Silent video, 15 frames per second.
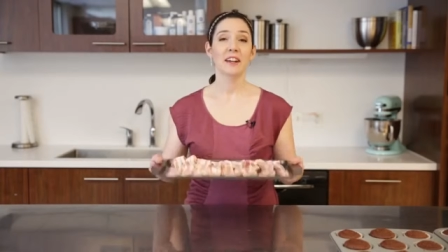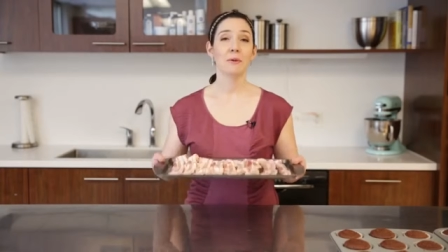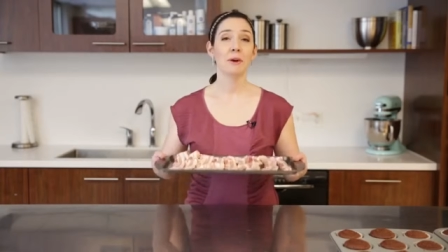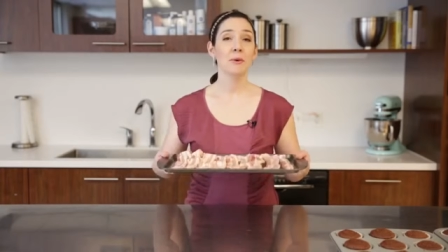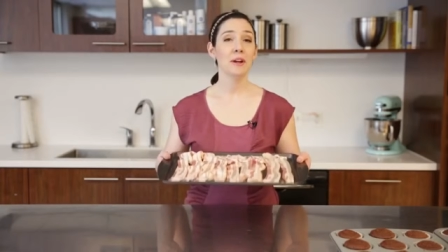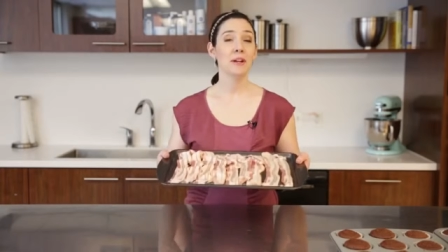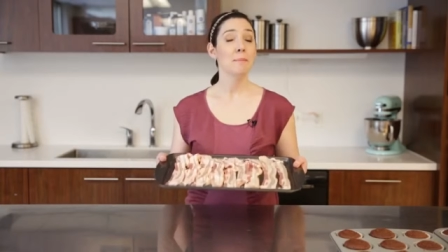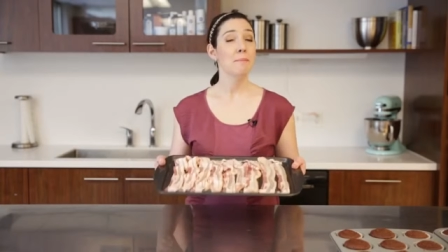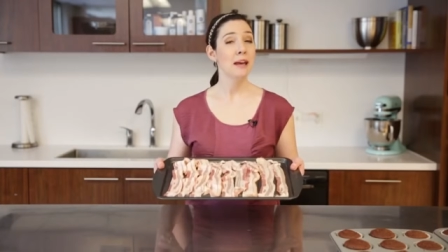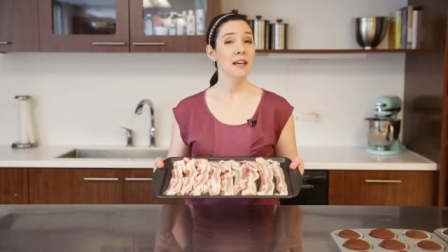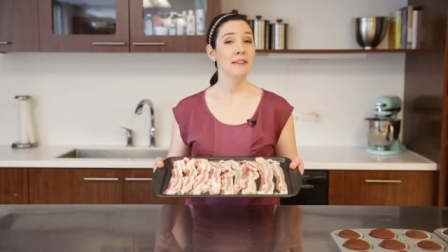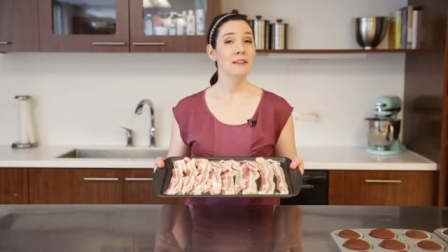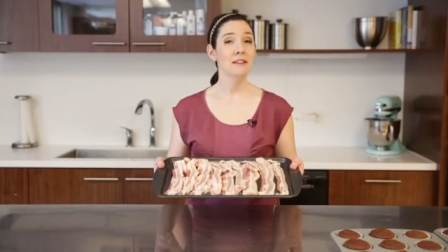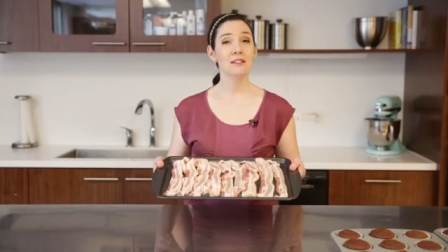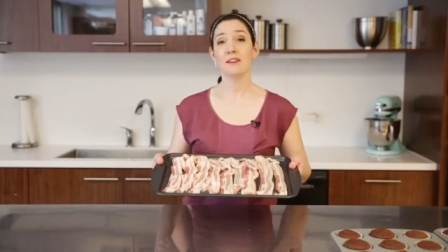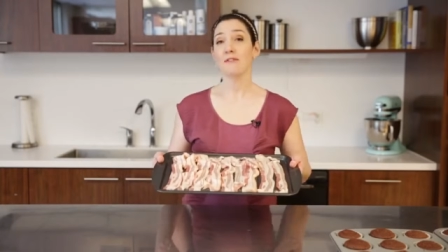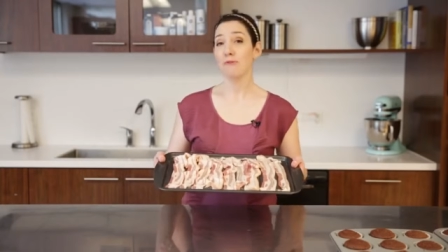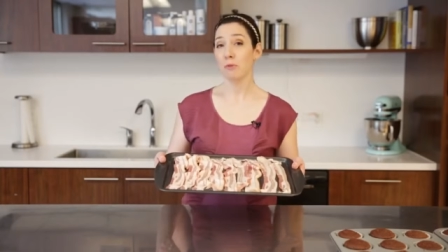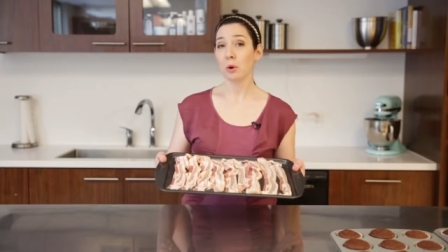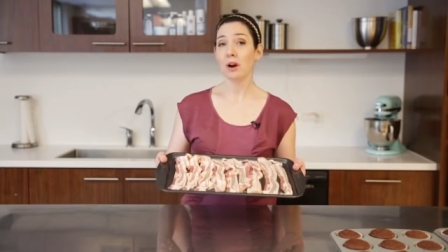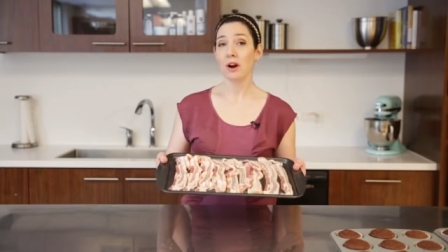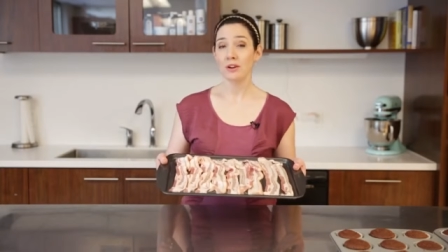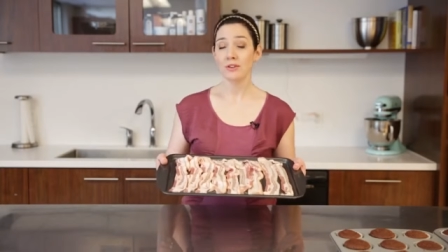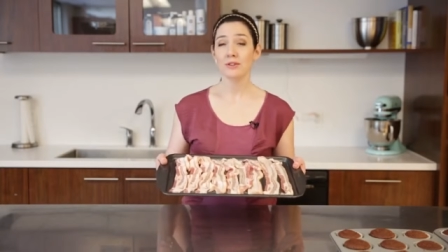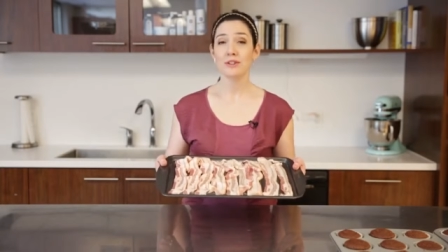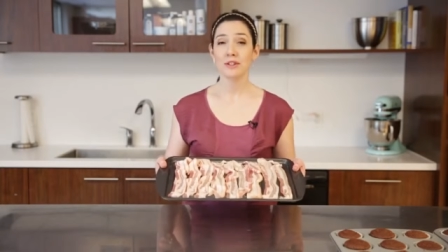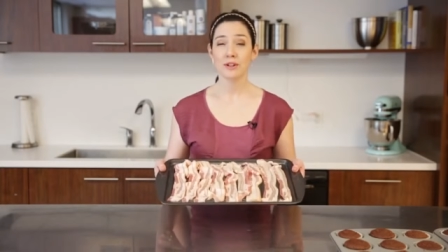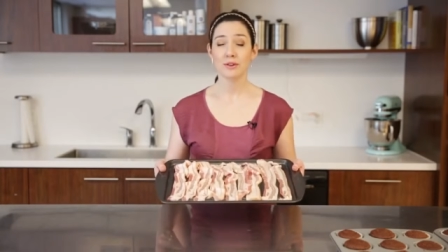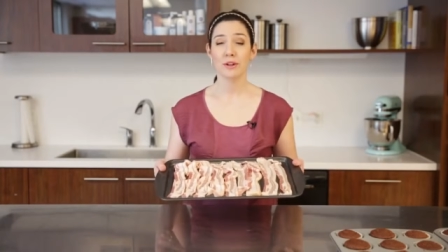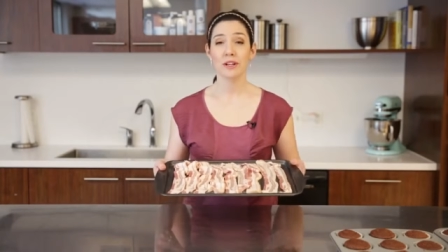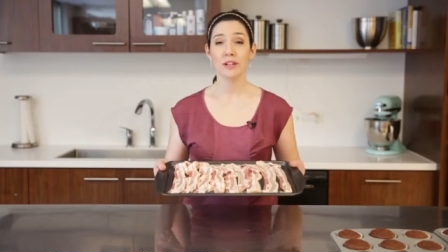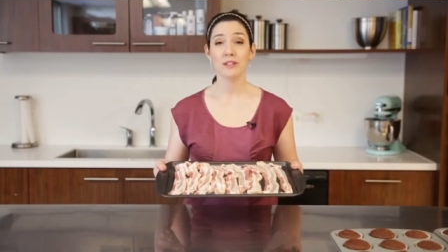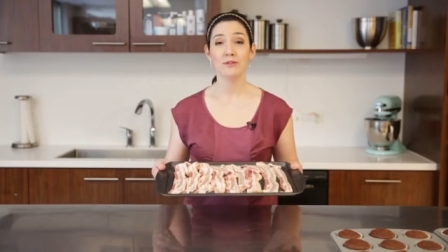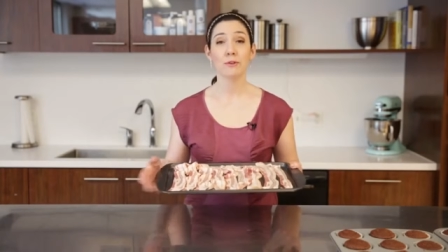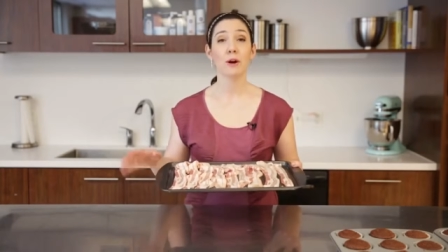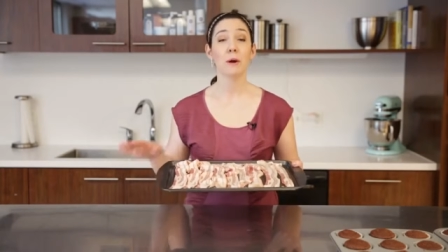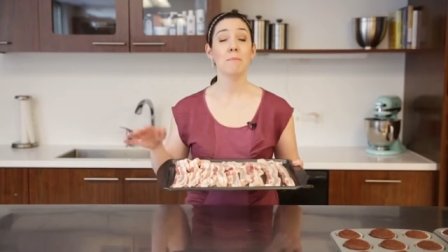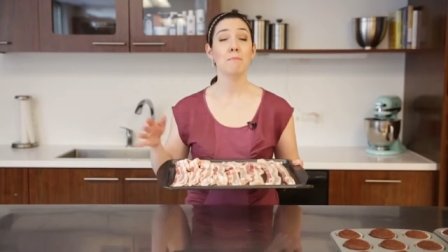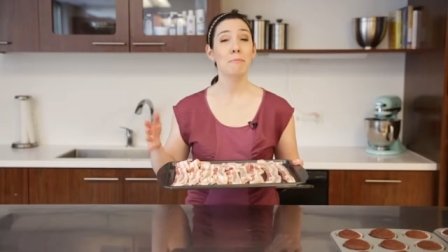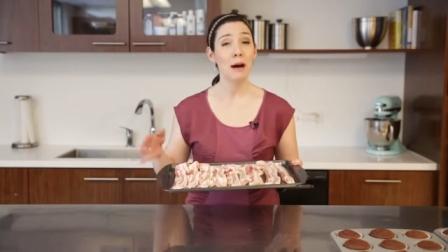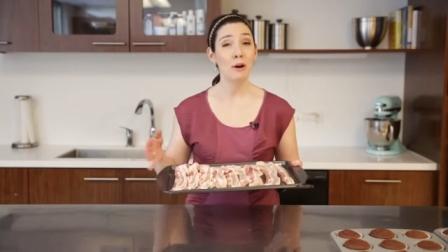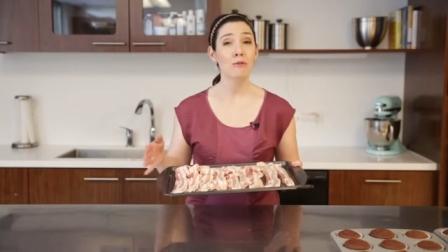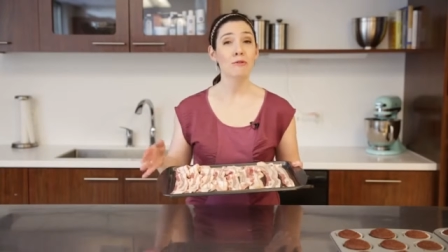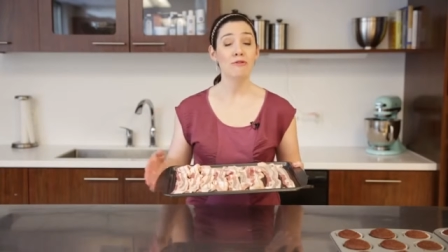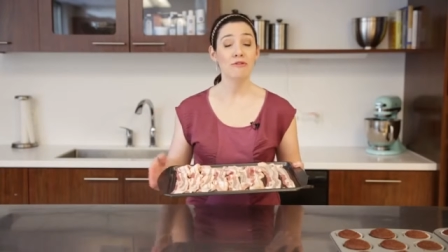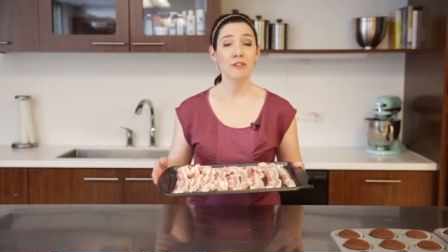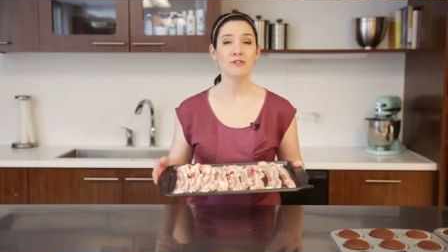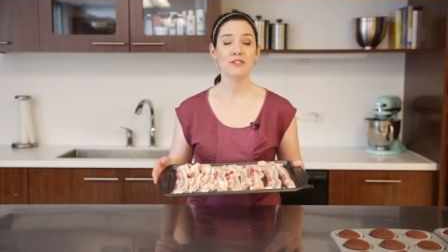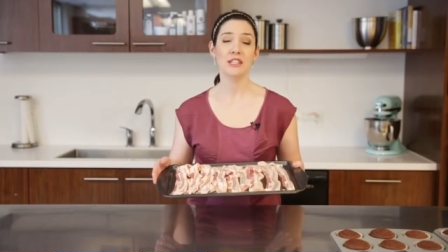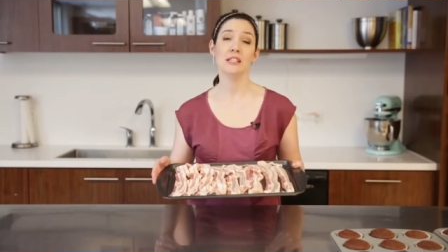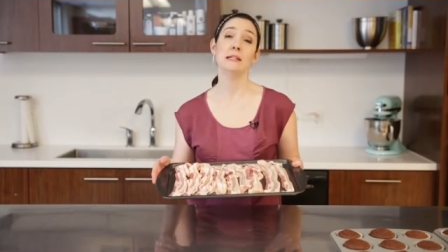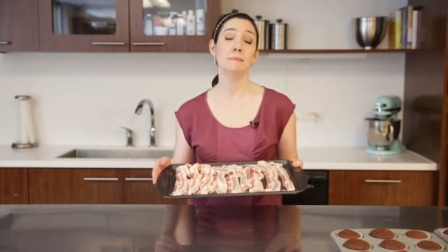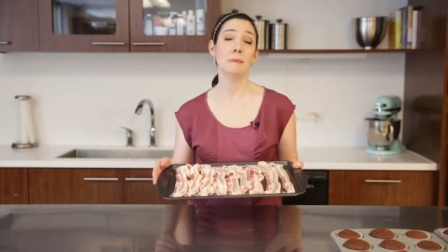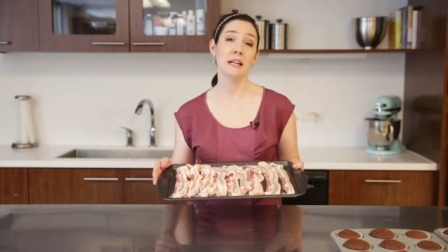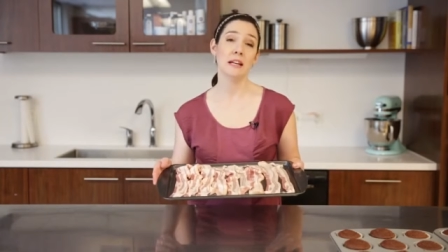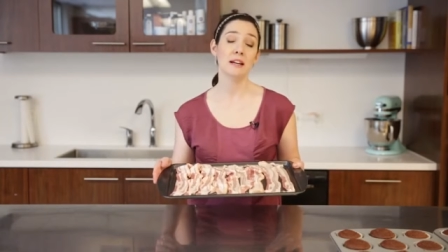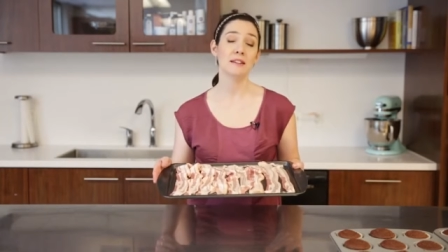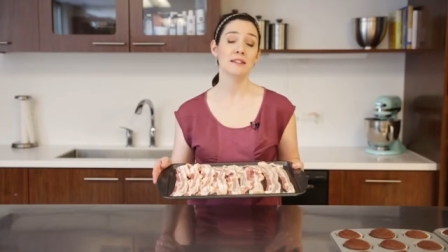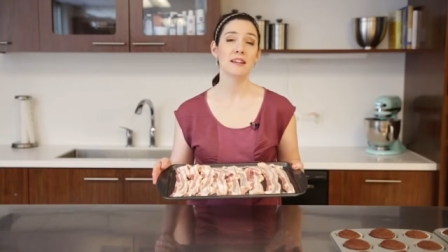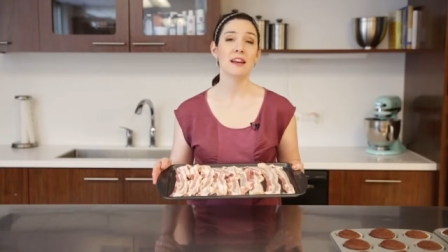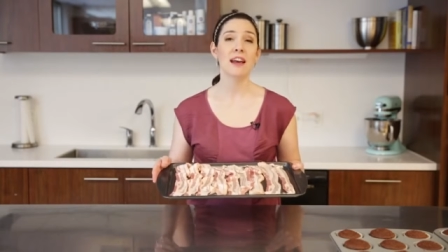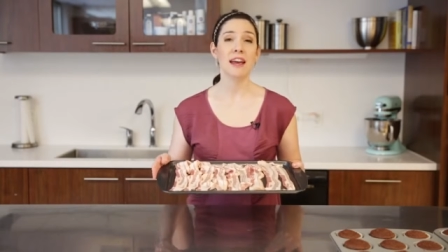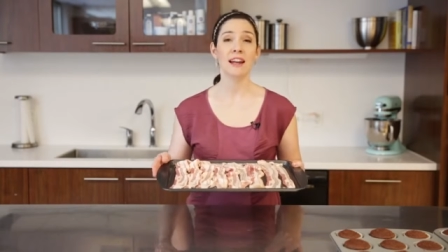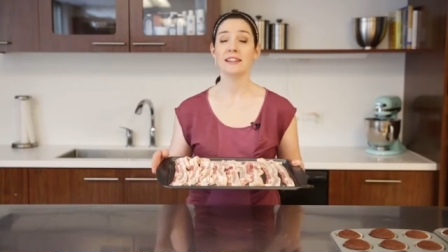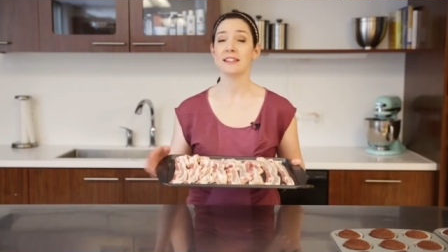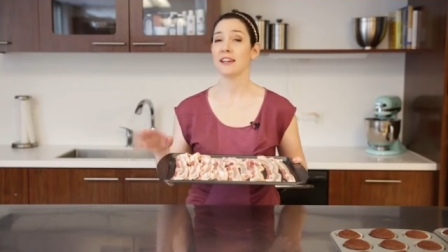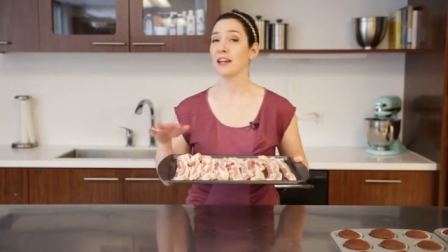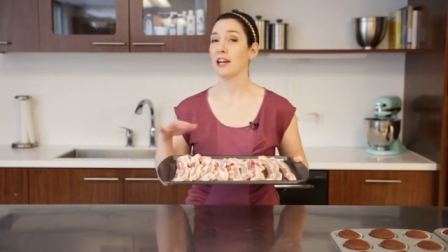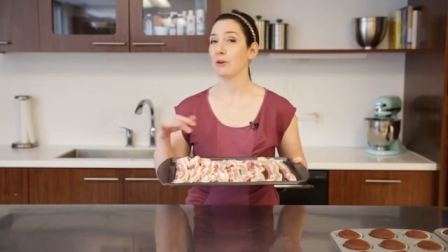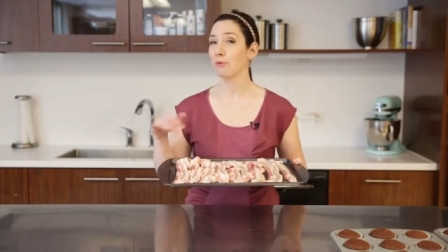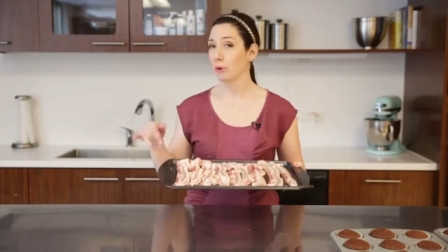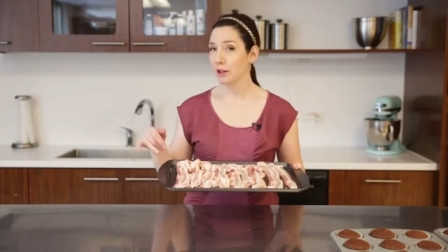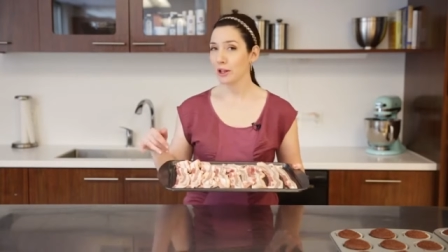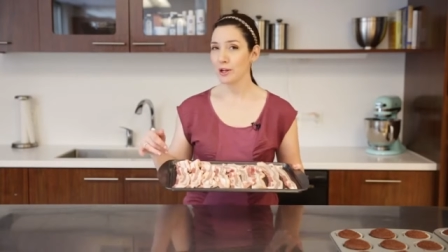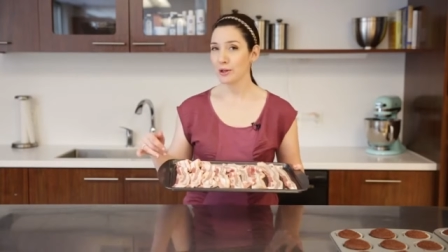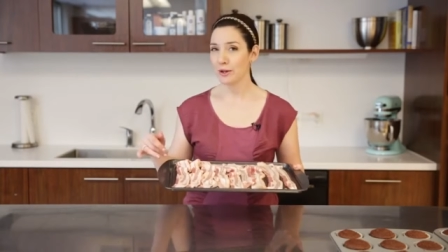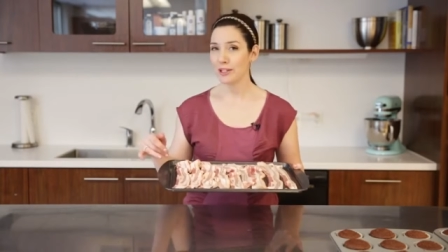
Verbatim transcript: Now we're going to bake this at 400 degrees for about 15 minutes and it's gonna get really